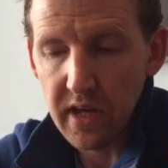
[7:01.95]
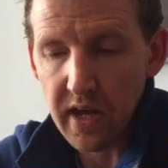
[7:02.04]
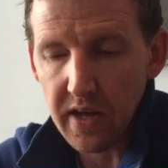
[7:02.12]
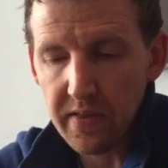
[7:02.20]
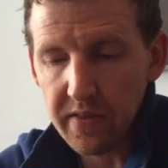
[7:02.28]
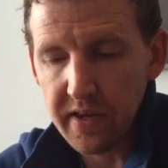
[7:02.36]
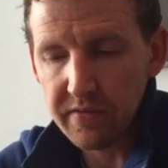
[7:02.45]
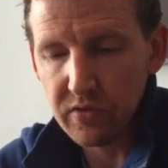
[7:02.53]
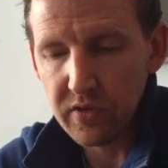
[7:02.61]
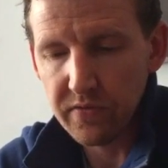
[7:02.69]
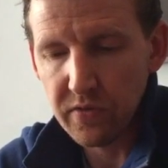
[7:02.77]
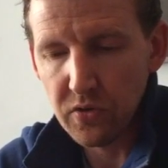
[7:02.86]
and they've
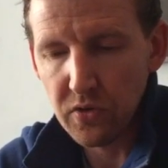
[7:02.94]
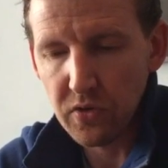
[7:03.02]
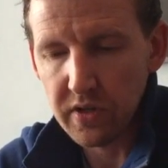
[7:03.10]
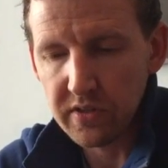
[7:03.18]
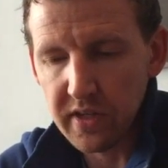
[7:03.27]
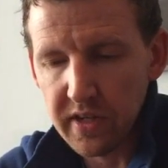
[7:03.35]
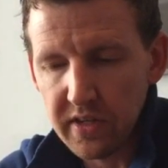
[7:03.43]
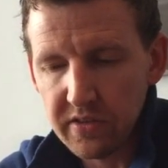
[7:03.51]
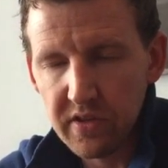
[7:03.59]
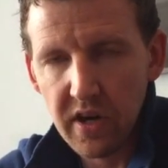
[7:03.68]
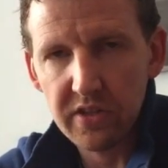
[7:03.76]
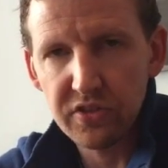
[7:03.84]
done it for an, an
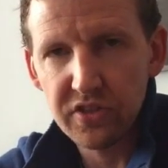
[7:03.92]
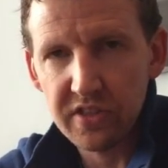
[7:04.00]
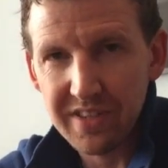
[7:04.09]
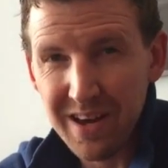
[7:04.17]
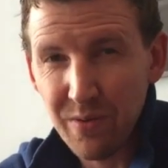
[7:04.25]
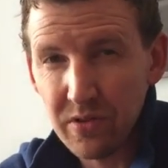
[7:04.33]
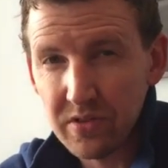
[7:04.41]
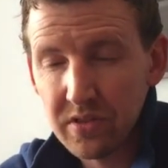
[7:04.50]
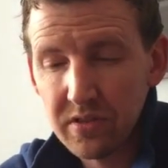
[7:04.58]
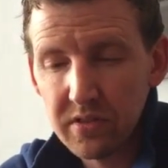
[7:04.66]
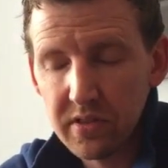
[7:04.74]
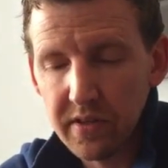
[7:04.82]
entire six
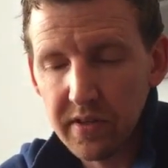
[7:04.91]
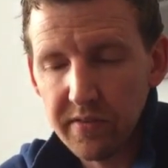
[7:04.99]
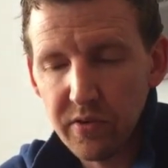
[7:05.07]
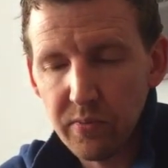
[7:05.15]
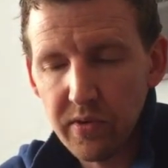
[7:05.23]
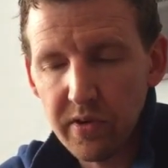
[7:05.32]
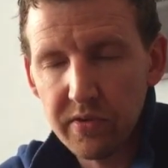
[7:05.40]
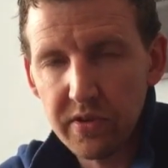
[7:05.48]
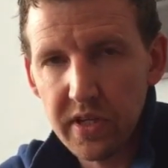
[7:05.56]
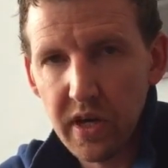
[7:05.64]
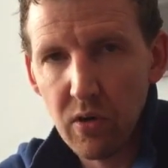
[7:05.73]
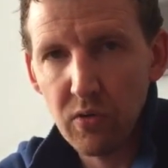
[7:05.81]
hours, and they've
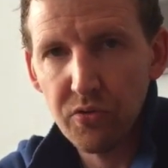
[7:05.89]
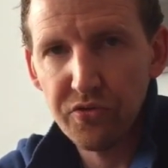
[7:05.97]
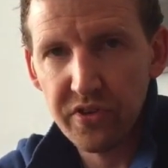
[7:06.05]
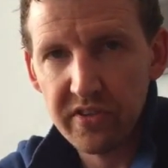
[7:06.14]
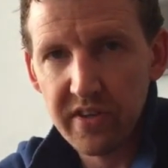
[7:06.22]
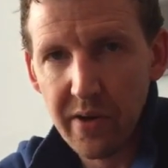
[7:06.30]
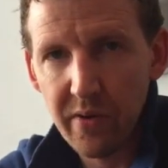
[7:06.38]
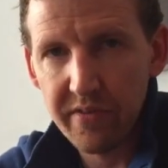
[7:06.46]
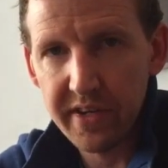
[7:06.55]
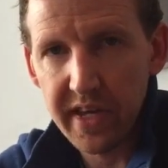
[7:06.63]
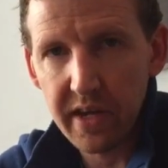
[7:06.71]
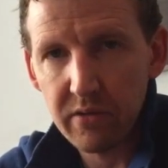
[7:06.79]
uploaded the whole six-hour
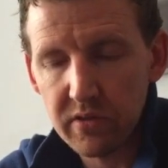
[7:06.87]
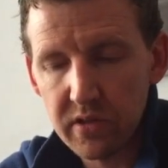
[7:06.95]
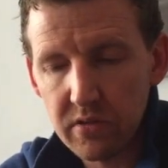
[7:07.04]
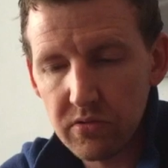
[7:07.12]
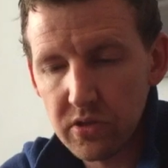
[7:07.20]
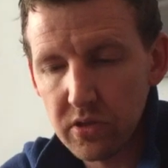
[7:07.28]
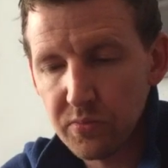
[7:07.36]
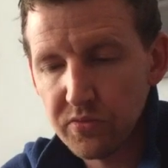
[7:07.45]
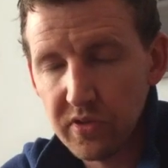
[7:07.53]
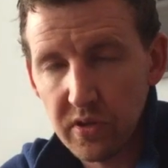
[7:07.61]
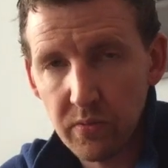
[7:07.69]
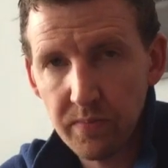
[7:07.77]
video to YouTube.
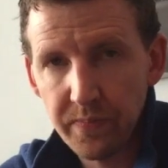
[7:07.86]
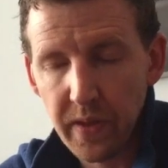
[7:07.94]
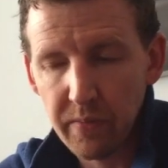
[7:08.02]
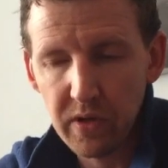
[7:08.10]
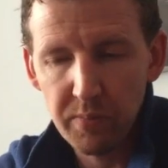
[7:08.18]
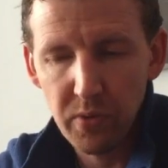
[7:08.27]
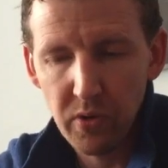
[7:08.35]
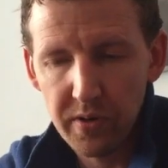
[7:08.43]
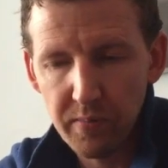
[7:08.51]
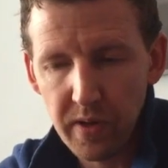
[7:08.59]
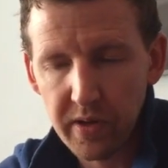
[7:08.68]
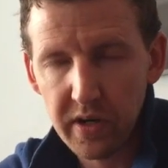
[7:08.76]
So I'm going to
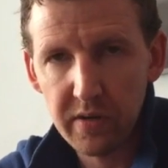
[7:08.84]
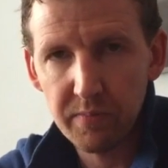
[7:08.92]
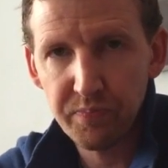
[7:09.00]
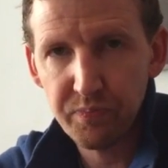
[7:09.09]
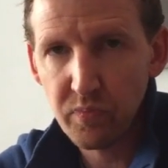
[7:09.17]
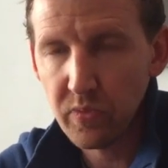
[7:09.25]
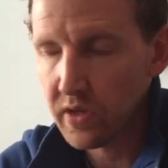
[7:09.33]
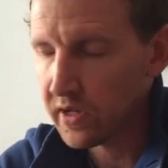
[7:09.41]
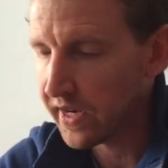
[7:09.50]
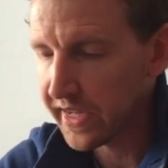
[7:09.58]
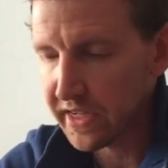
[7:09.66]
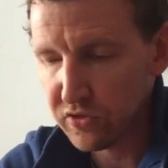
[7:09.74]
point. I'm going to
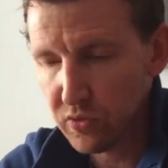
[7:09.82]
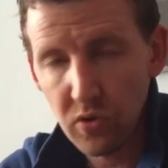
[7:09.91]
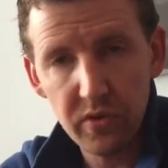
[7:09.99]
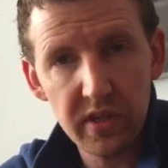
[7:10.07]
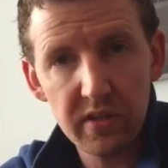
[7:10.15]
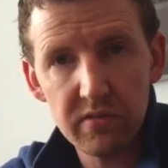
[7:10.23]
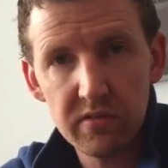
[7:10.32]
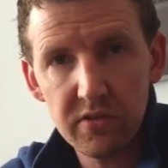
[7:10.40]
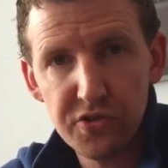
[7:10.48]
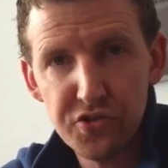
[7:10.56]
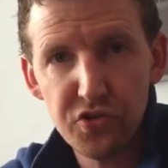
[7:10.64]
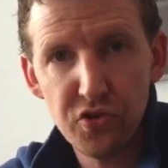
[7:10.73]
link to all
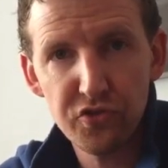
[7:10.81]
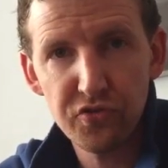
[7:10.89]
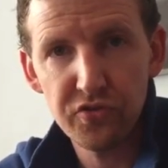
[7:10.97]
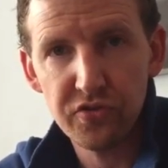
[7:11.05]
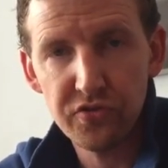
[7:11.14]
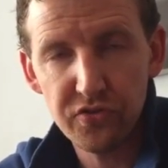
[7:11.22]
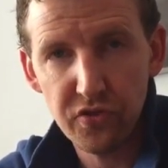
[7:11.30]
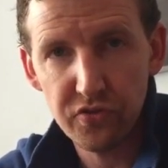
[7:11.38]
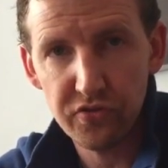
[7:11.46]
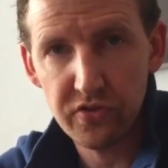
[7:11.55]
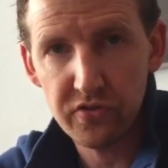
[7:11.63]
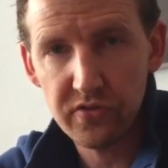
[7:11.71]
these source
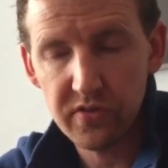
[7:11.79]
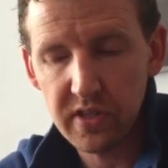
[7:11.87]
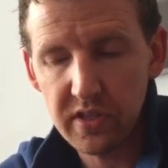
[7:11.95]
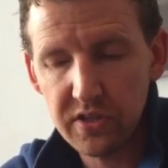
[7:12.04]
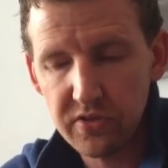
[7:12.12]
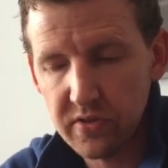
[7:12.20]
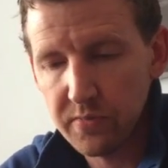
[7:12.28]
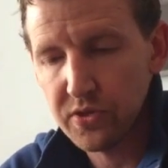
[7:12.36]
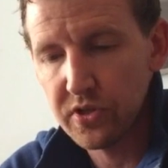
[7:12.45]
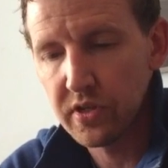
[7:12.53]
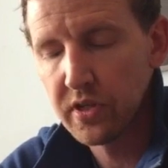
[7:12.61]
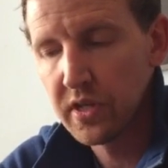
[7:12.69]
sources in the
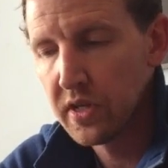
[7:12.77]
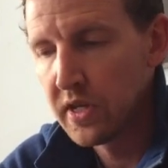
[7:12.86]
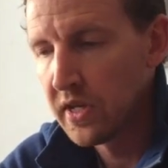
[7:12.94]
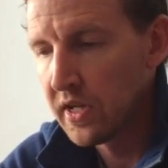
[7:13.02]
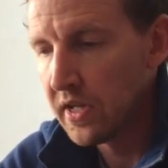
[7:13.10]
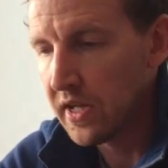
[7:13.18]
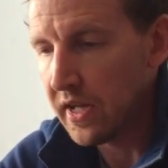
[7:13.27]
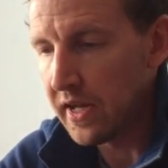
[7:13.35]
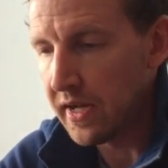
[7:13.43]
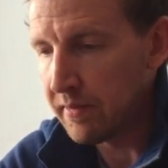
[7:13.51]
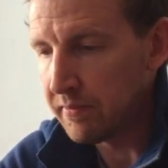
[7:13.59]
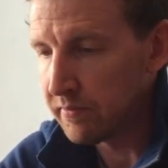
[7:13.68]
description.
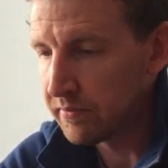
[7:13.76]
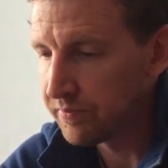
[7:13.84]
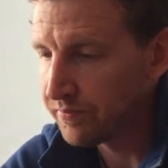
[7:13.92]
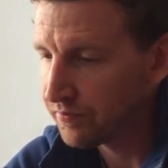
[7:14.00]
Um,